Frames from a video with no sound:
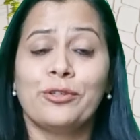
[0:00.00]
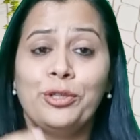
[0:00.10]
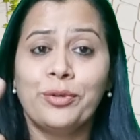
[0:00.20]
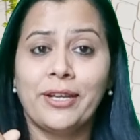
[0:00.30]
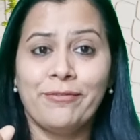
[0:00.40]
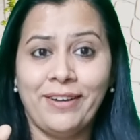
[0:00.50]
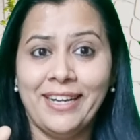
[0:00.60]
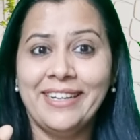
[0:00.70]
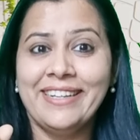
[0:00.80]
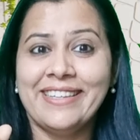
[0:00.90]
you can
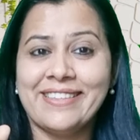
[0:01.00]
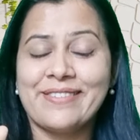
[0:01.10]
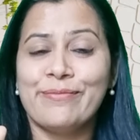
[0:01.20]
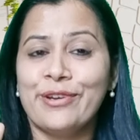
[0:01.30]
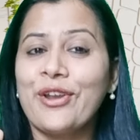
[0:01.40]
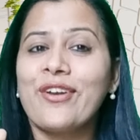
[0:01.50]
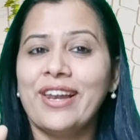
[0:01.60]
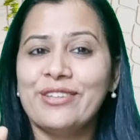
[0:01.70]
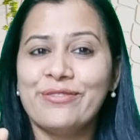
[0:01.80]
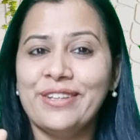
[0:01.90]
find this
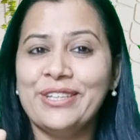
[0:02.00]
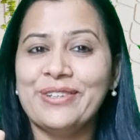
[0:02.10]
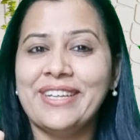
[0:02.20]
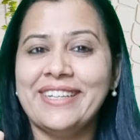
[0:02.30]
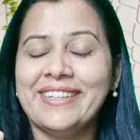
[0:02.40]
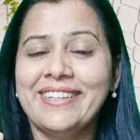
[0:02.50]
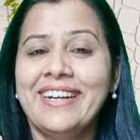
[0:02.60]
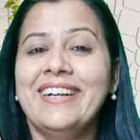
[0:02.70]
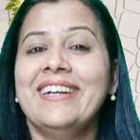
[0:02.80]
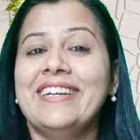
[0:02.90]
miraculous video here,
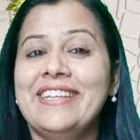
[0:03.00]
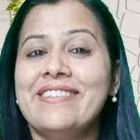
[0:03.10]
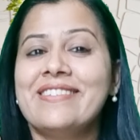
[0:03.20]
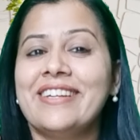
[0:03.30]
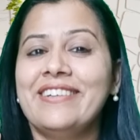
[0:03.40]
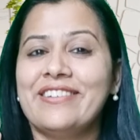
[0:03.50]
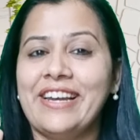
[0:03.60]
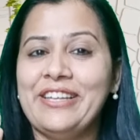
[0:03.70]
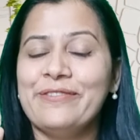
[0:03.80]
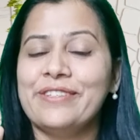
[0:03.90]
instant
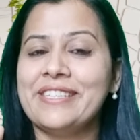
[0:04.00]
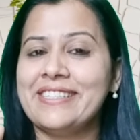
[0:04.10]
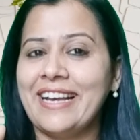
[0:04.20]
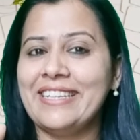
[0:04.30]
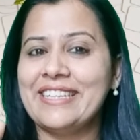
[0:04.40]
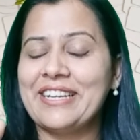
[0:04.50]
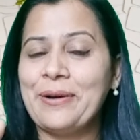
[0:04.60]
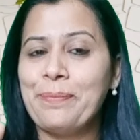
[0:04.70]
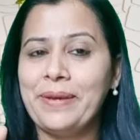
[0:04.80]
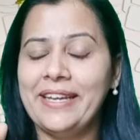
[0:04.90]
relief in
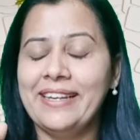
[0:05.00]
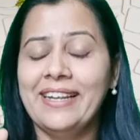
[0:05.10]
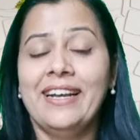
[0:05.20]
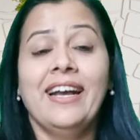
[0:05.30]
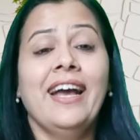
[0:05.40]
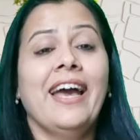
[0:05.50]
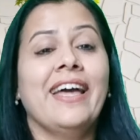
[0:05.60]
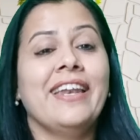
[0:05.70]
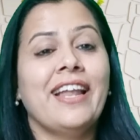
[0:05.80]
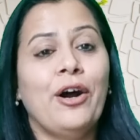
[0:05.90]
sciatica pain.
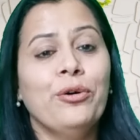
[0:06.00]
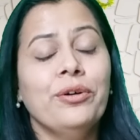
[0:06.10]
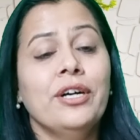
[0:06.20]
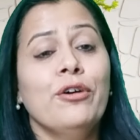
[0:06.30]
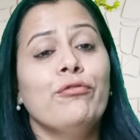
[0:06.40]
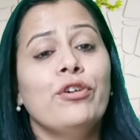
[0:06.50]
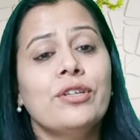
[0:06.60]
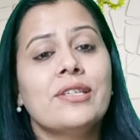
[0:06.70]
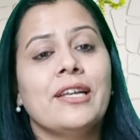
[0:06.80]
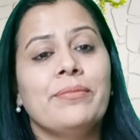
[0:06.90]
And now
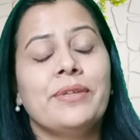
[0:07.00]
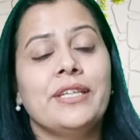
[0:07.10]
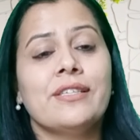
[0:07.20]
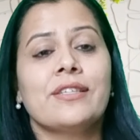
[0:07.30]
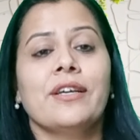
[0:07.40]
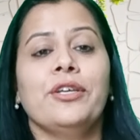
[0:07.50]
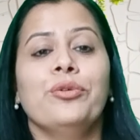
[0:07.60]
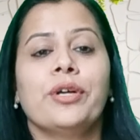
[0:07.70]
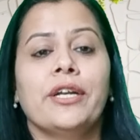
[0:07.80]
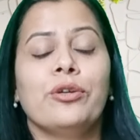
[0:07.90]
for slip disc,
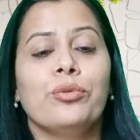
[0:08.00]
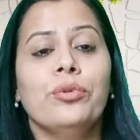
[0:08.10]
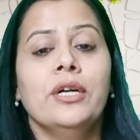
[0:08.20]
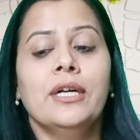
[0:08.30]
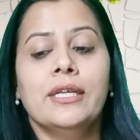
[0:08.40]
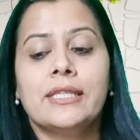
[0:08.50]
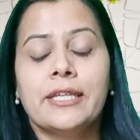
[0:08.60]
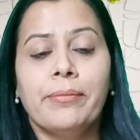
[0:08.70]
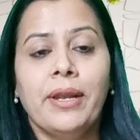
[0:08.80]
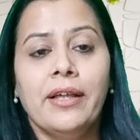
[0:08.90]
you can do
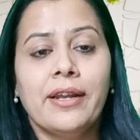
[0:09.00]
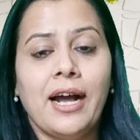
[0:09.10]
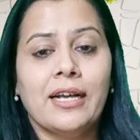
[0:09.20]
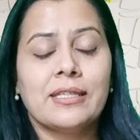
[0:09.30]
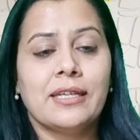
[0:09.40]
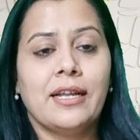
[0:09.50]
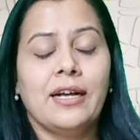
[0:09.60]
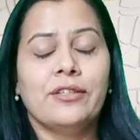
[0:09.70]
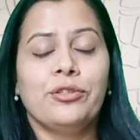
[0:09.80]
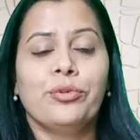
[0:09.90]
similar
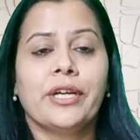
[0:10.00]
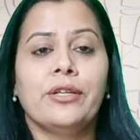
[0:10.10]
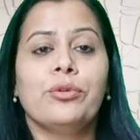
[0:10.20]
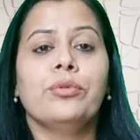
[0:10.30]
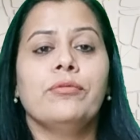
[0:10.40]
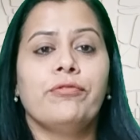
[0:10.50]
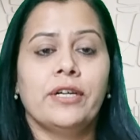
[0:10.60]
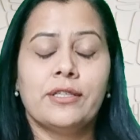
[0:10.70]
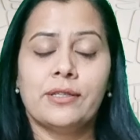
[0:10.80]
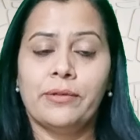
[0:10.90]
asana. You can do
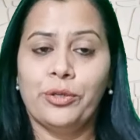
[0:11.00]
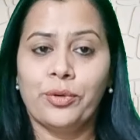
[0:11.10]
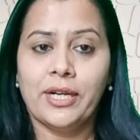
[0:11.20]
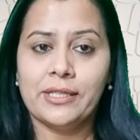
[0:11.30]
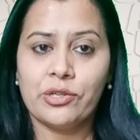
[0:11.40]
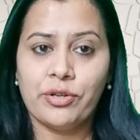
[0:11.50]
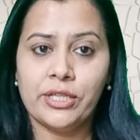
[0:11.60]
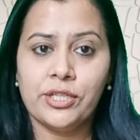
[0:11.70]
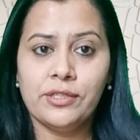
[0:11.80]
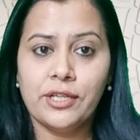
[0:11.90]
first yoga
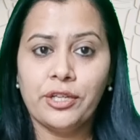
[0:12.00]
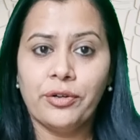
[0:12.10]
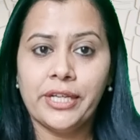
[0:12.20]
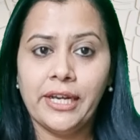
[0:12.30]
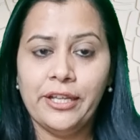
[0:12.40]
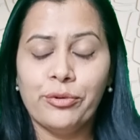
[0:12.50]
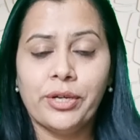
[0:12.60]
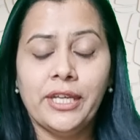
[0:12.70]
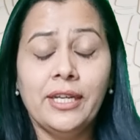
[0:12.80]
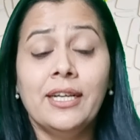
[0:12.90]
stretches in your daily
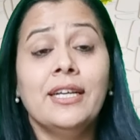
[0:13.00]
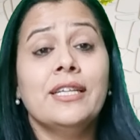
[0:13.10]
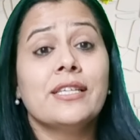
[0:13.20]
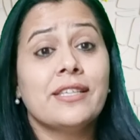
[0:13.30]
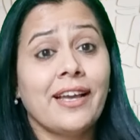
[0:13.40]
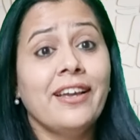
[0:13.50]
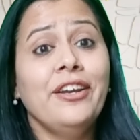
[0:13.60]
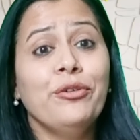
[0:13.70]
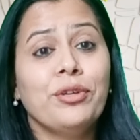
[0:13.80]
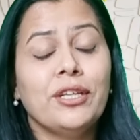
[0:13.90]
routine.
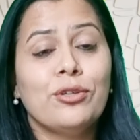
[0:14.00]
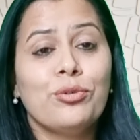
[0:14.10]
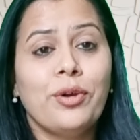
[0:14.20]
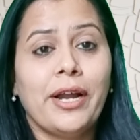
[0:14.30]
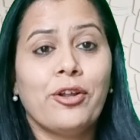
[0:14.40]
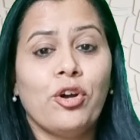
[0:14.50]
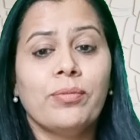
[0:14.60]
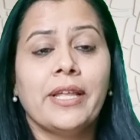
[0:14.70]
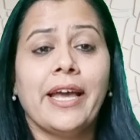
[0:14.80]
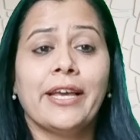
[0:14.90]
Second, you need to
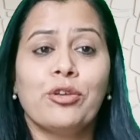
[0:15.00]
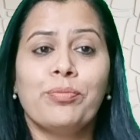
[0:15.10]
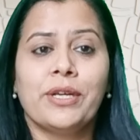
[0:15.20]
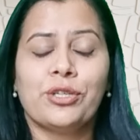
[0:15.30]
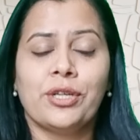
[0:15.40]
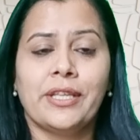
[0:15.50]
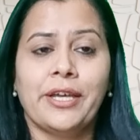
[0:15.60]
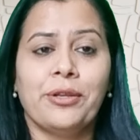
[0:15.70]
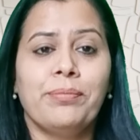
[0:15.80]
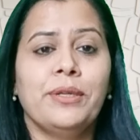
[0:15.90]
adopt the acupressure
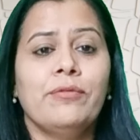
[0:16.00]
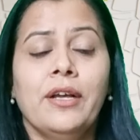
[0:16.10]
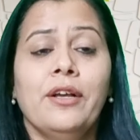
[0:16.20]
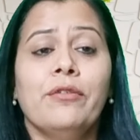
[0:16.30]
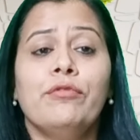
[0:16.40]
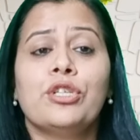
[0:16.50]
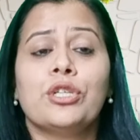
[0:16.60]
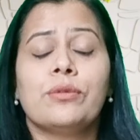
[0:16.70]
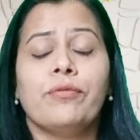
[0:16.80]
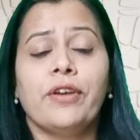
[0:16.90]
therapy, which
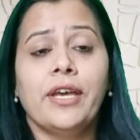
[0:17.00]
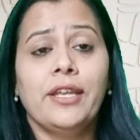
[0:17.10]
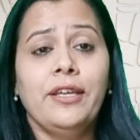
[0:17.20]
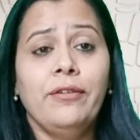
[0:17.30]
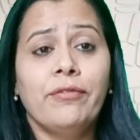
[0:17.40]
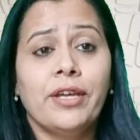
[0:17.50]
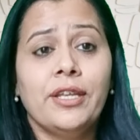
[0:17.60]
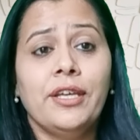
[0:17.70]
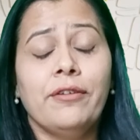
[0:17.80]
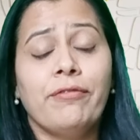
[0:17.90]
is
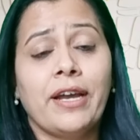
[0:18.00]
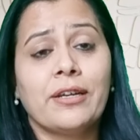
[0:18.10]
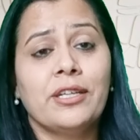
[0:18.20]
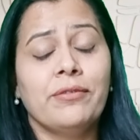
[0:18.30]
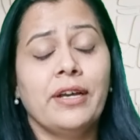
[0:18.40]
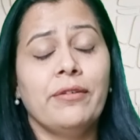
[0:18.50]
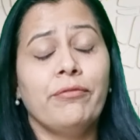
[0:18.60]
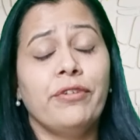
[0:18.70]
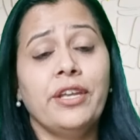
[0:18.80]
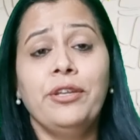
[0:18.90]
very effective
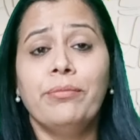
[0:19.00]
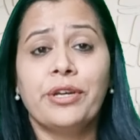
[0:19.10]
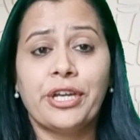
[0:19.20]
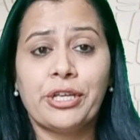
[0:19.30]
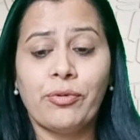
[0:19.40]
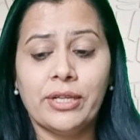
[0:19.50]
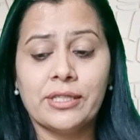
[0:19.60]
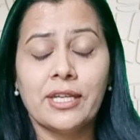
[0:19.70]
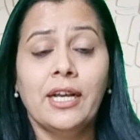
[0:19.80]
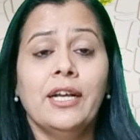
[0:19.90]
and very
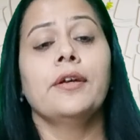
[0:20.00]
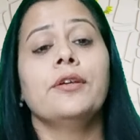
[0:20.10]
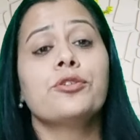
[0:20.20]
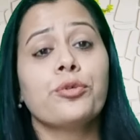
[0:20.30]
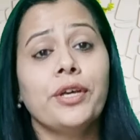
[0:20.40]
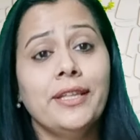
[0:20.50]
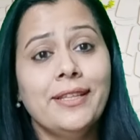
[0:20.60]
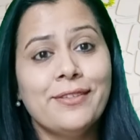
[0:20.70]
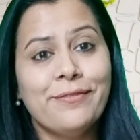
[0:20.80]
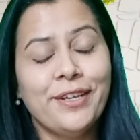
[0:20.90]
miraculous. So in
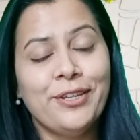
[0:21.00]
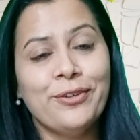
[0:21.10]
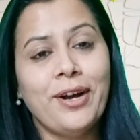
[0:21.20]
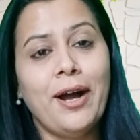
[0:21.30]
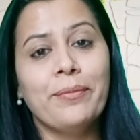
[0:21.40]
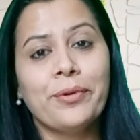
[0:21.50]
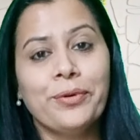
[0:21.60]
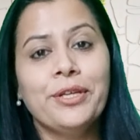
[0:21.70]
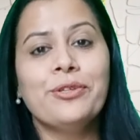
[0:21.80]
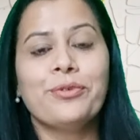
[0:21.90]
this video, I'm
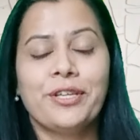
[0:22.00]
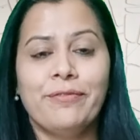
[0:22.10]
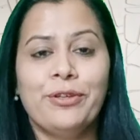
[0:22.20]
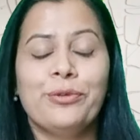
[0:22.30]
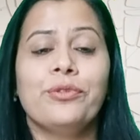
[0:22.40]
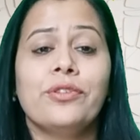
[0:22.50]
going to give you